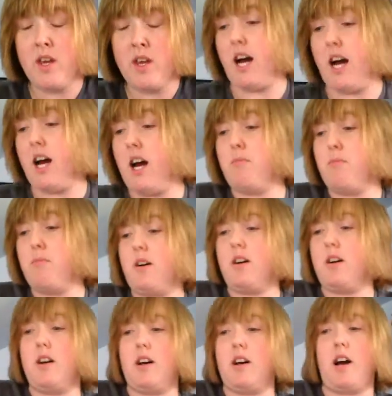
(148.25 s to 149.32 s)
And
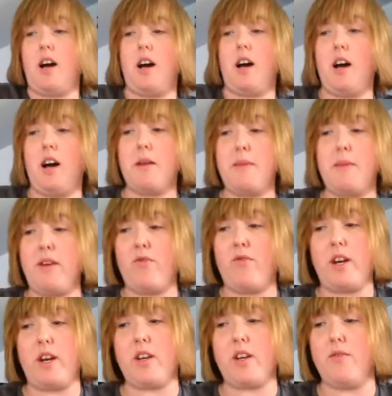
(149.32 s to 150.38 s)
I mean, for
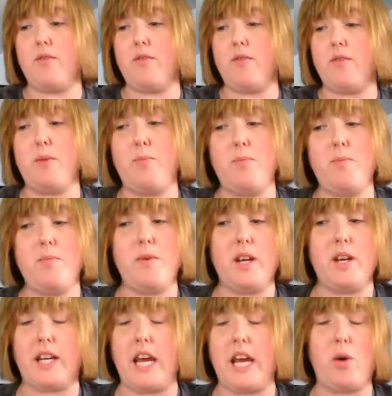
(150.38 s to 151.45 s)

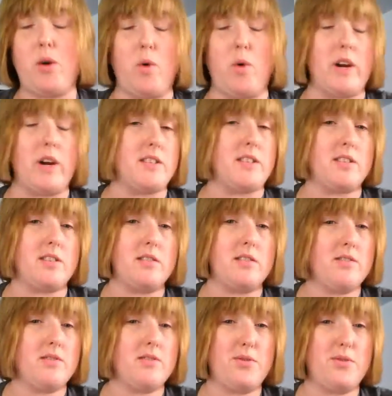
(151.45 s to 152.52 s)
gig-wise,
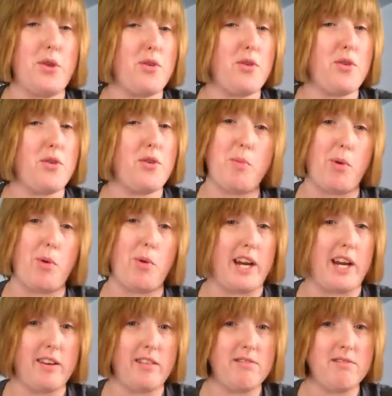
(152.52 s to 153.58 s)
the three of them are
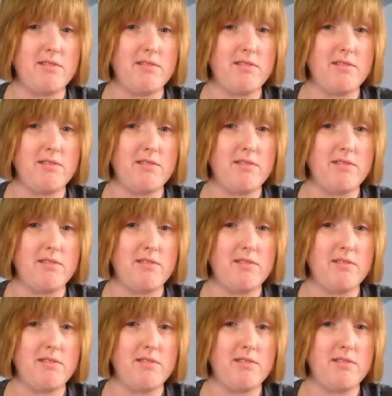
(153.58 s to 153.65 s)
brilliant.